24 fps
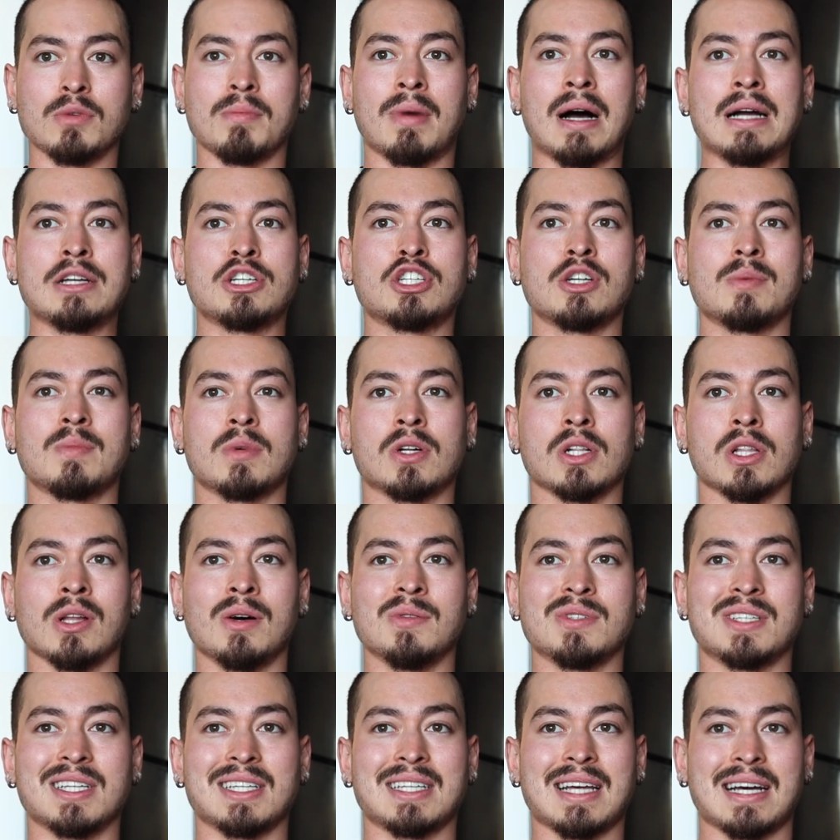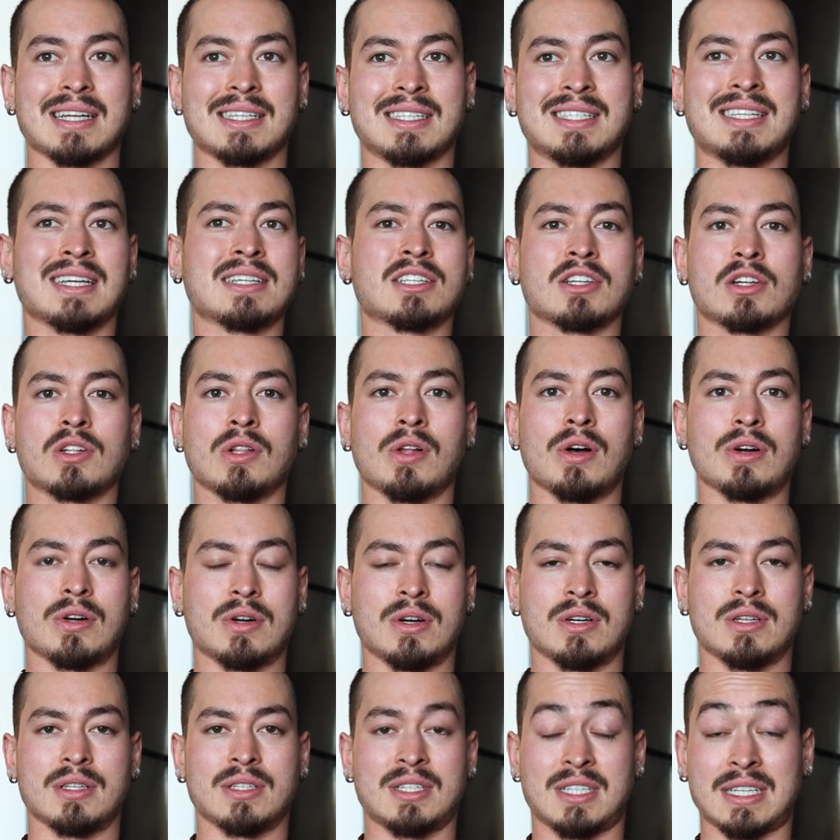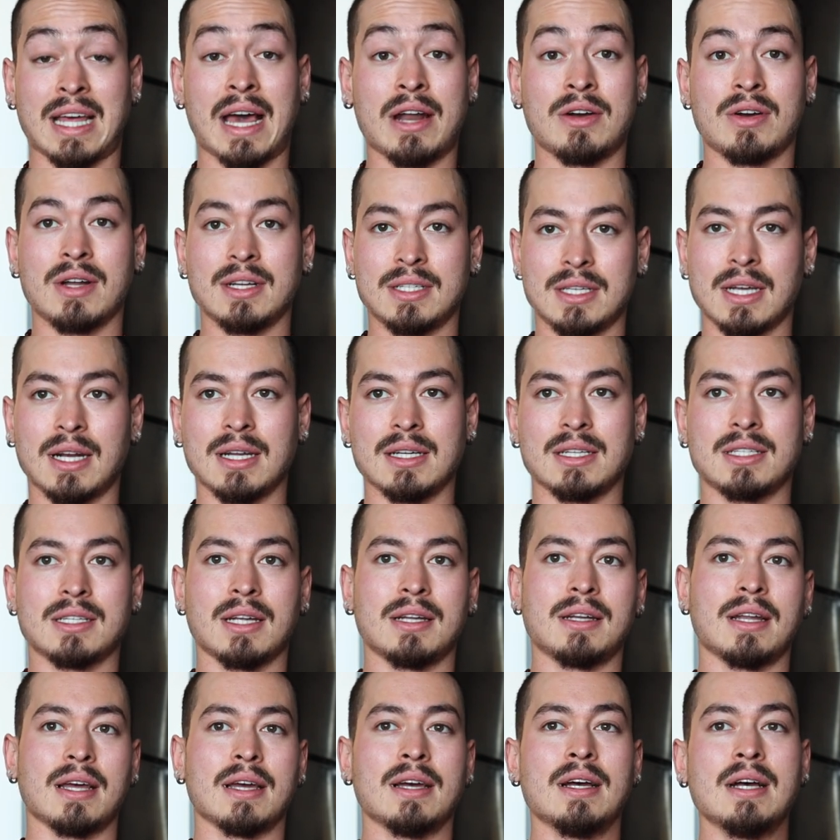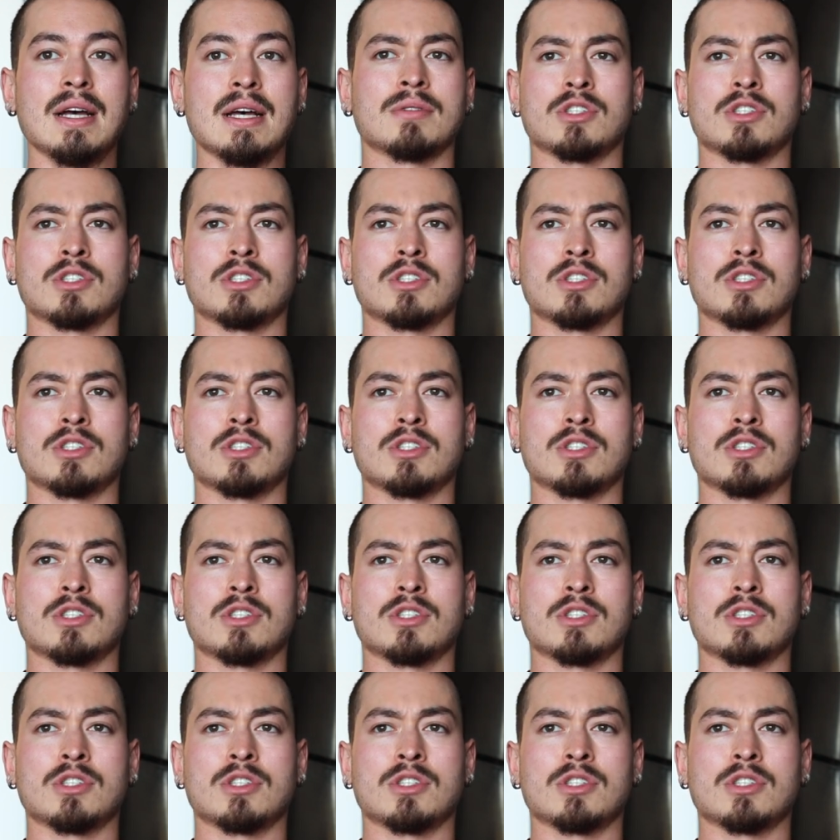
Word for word: My gym closes at 6 o'clock on Saturday, today's Sunday.